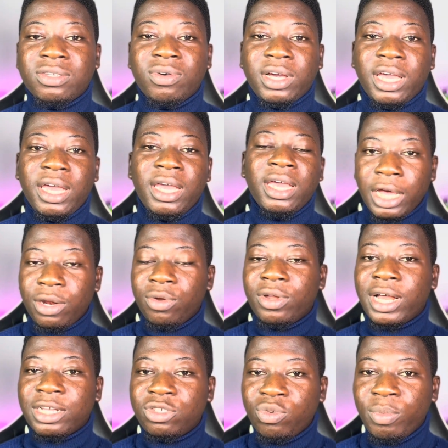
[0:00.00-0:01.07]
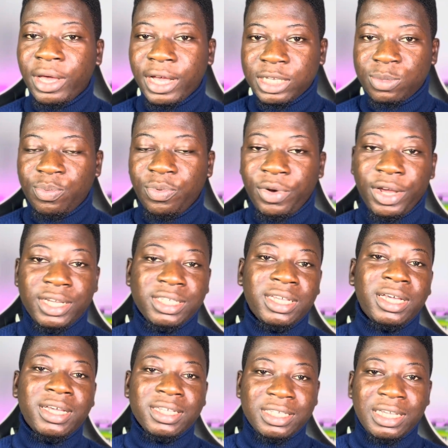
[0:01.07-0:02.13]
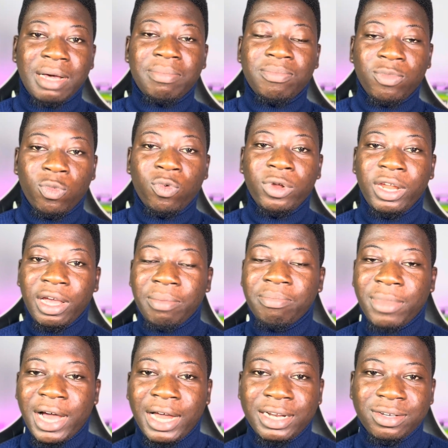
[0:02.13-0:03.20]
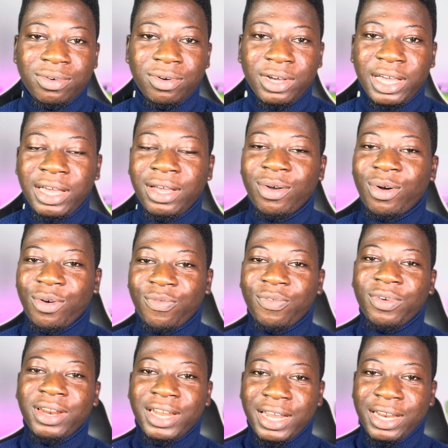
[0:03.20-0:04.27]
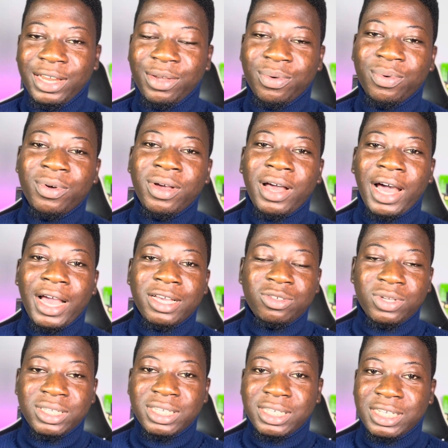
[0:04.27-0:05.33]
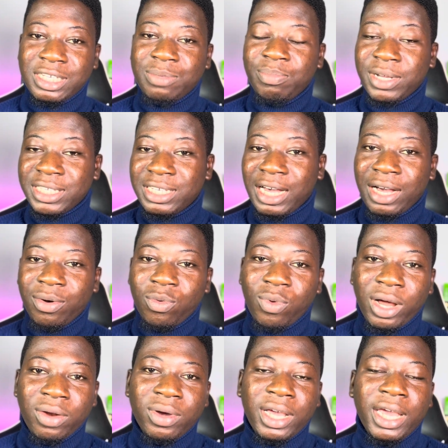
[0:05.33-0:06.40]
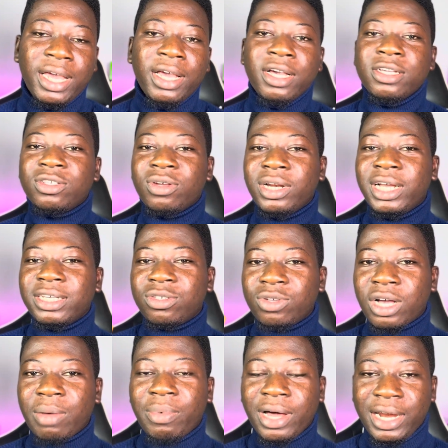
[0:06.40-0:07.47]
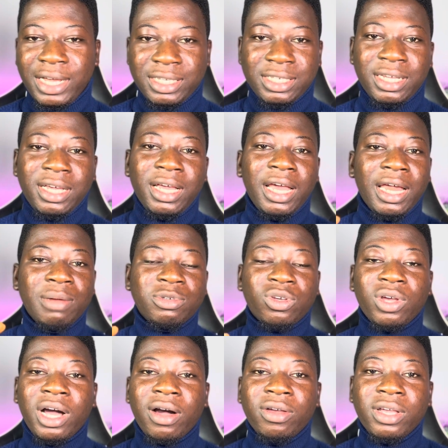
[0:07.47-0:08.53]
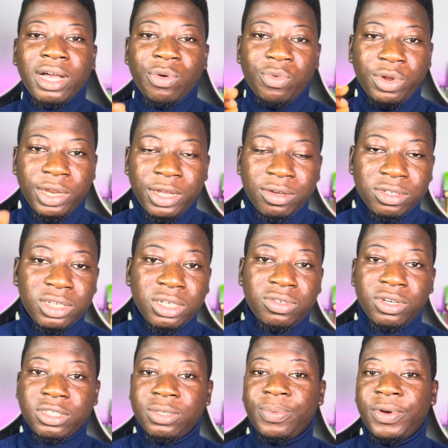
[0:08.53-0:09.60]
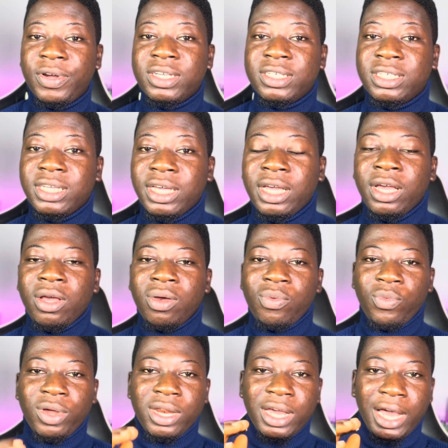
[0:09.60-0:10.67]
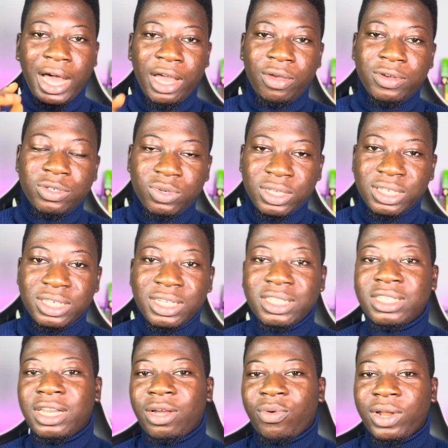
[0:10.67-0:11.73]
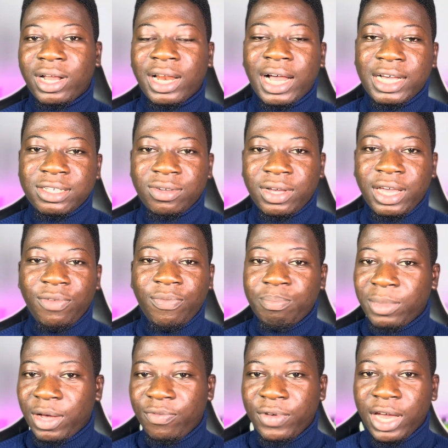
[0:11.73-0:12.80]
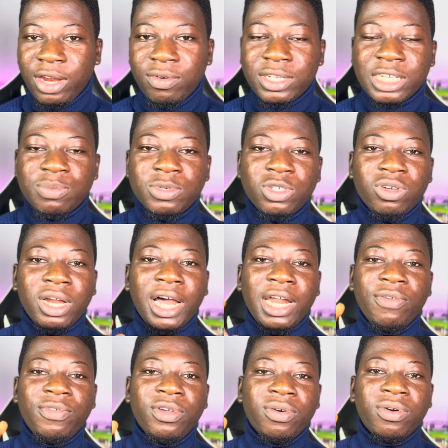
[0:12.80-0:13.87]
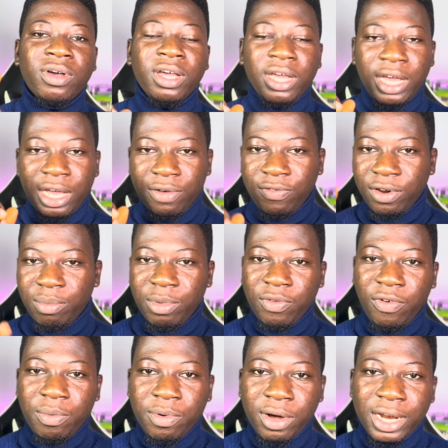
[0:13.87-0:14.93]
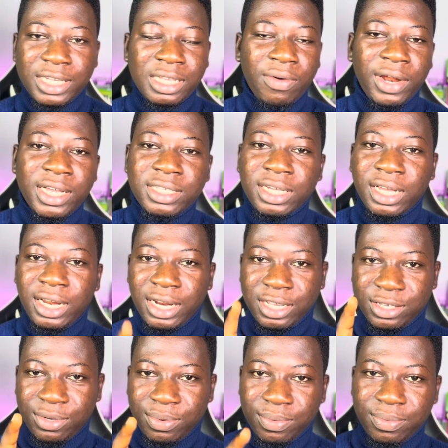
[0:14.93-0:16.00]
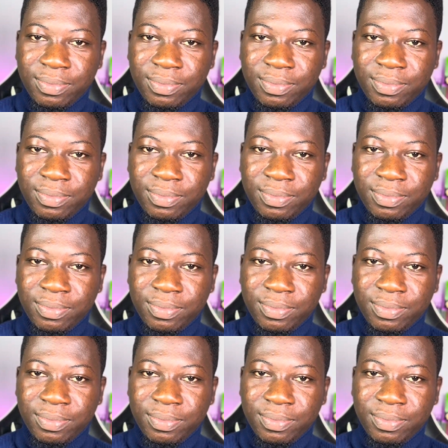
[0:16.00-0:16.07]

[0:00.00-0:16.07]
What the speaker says: Okay, and know that you may experience some good and bad, okay, of the new iOS 26 beta one. Okay, so let's talk about this and let me show you how you can reduce the transparency with the iOS 26 liquid glass. Okay, but if you are new, just make sure you like the video and follow me for more. Let's have it. Let's go.